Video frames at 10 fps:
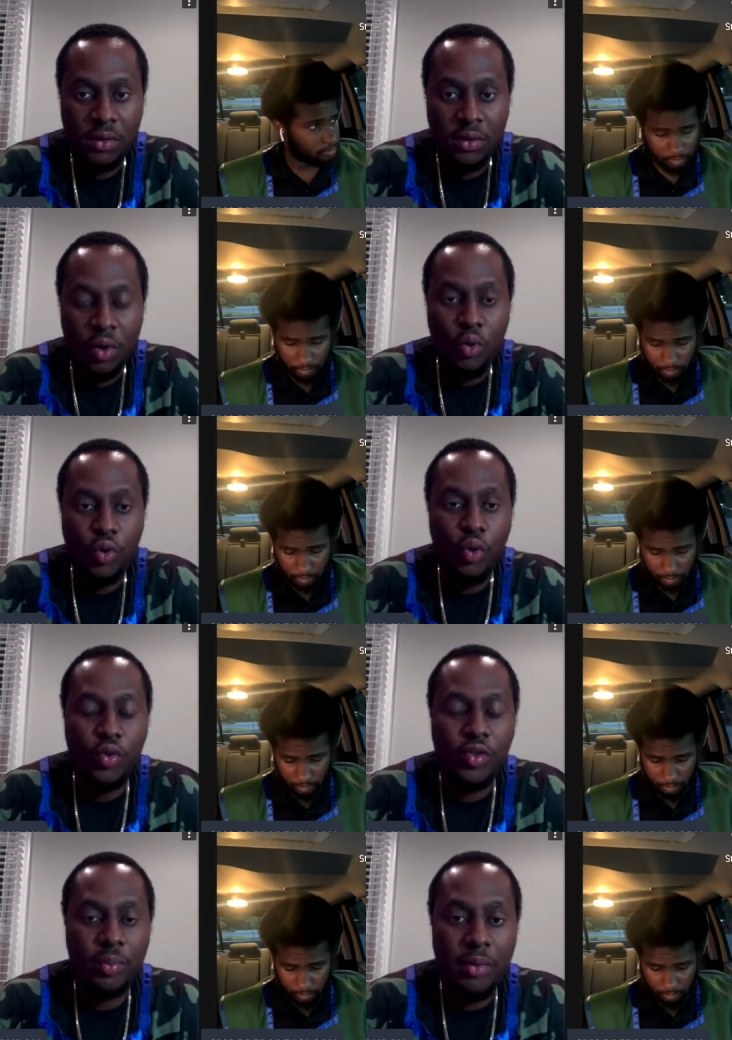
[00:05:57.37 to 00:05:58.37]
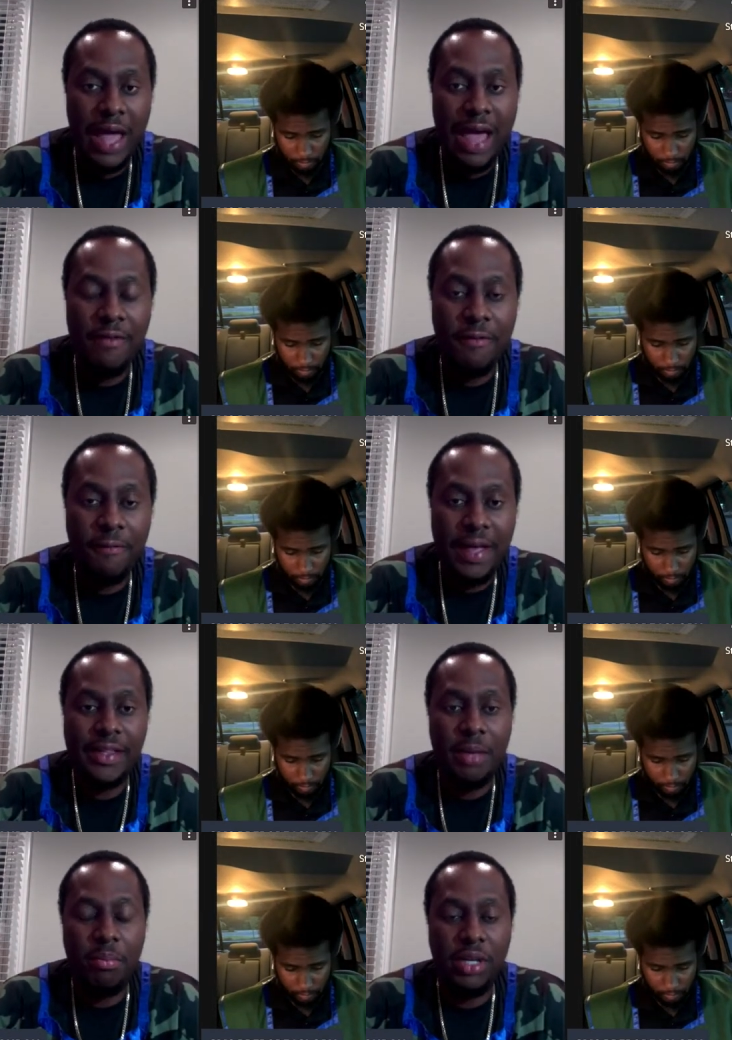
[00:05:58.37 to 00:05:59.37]
Speaker 1: Who, who's having faith
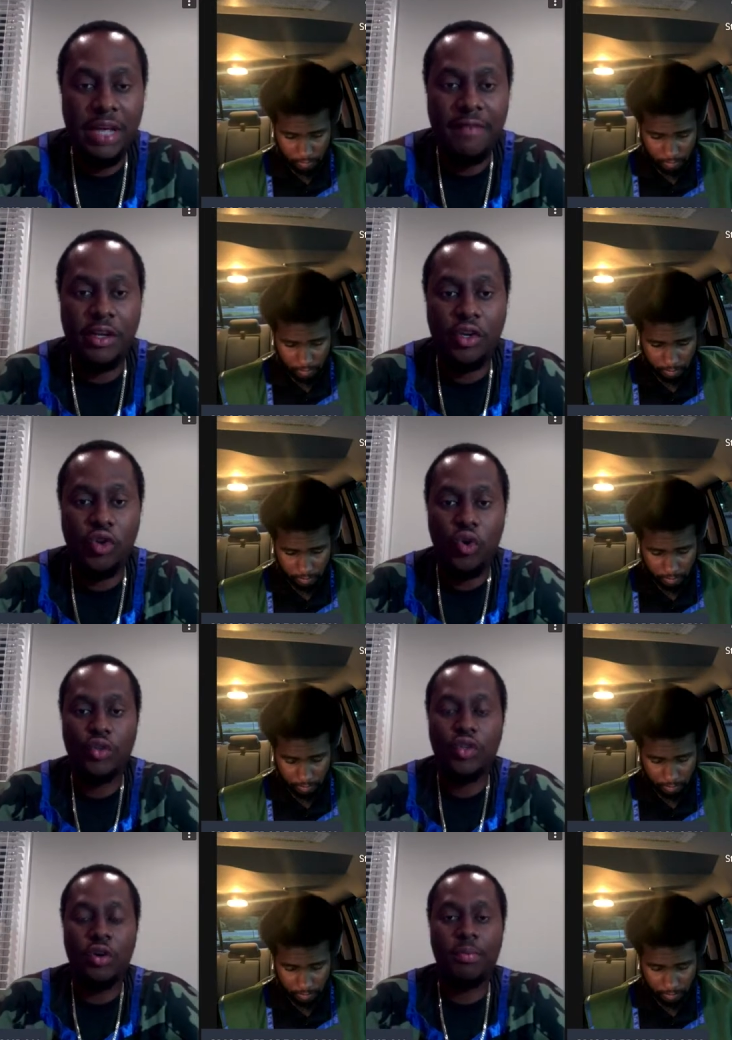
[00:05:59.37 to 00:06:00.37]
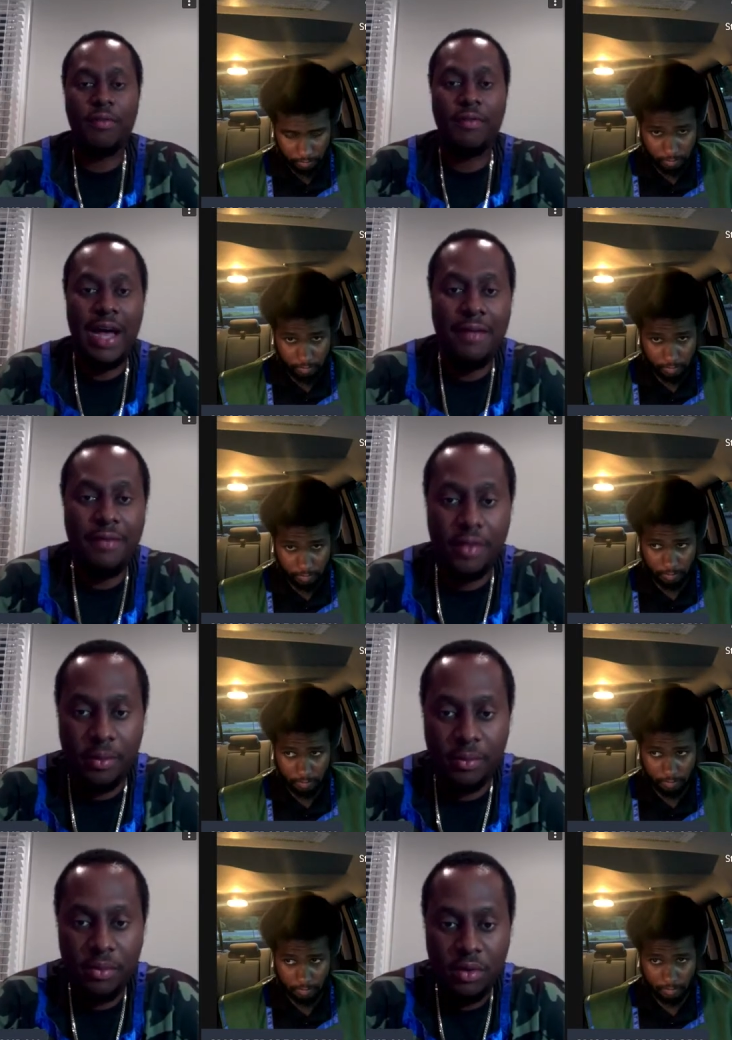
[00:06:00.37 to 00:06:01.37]
and believing that the Lord is going to provide for them?
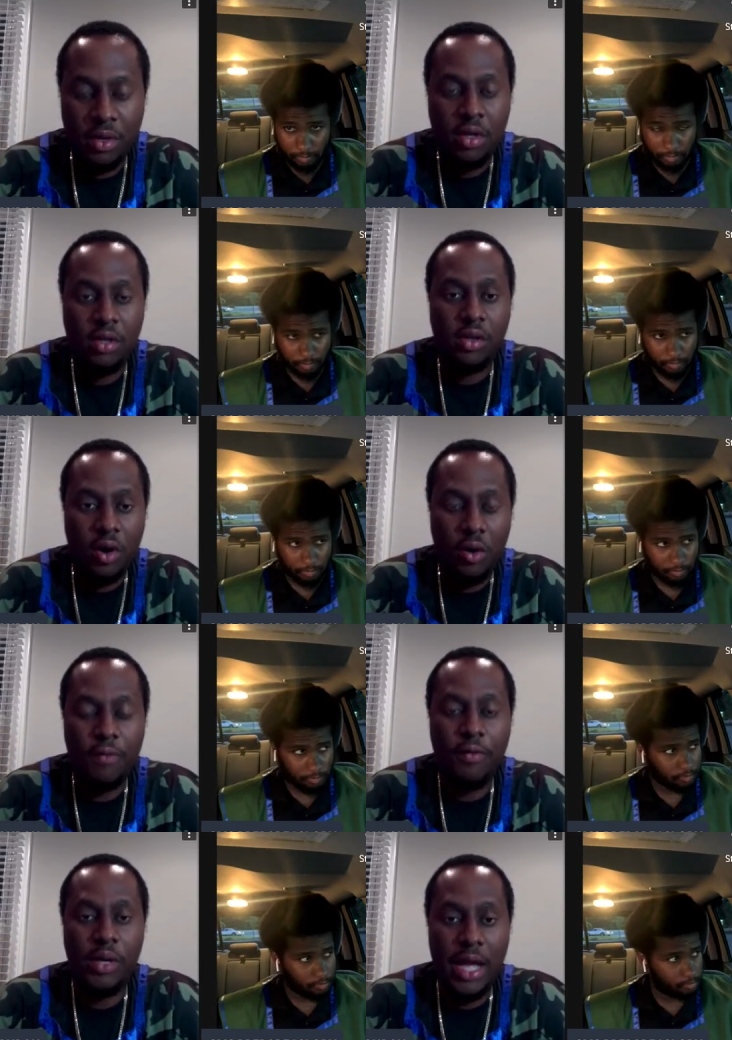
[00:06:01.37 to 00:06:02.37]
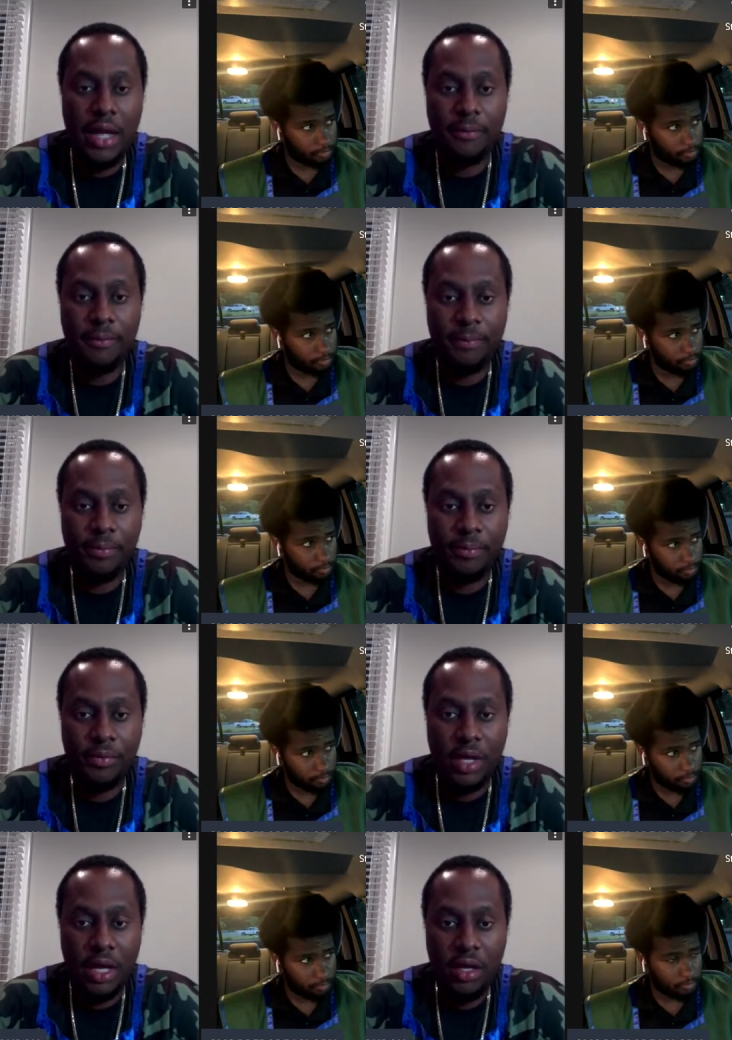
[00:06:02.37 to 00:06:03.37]
The hopeful elect.
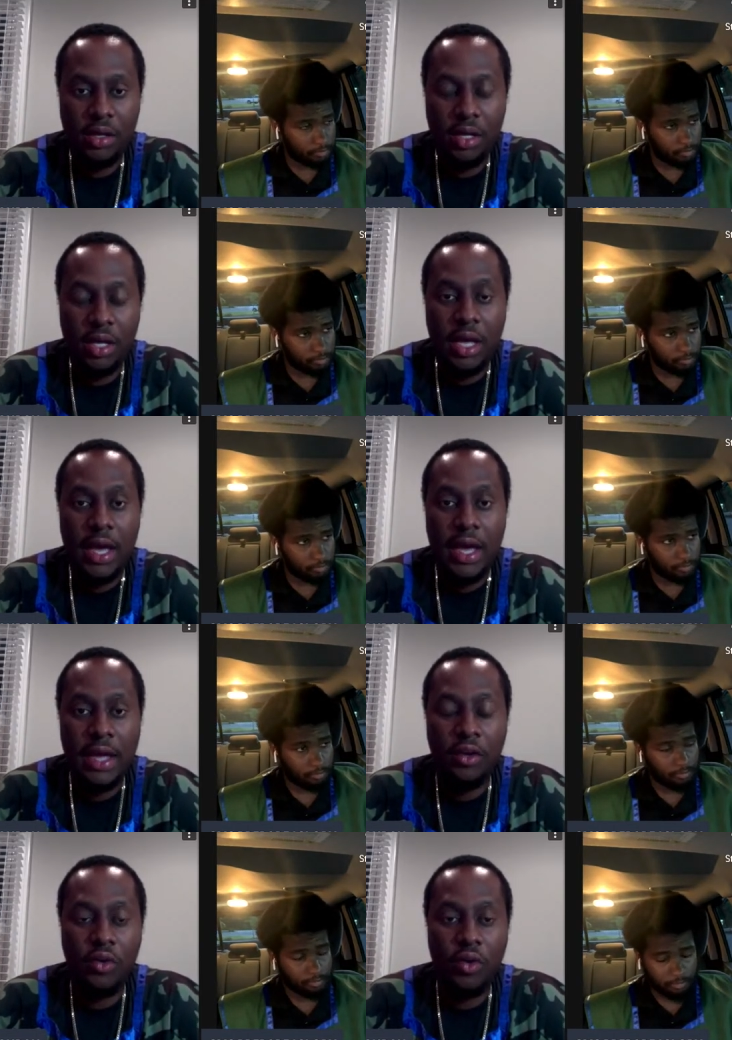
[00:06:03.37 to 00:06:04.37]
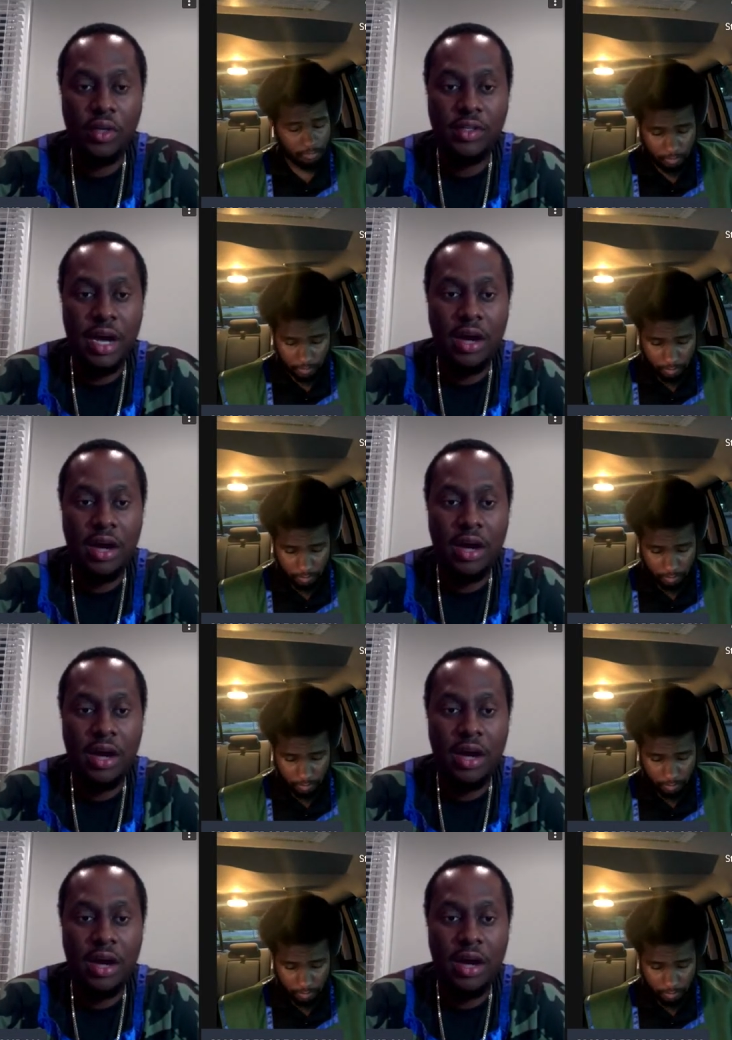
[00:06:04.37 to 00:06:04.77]
Okay? And the Lord is not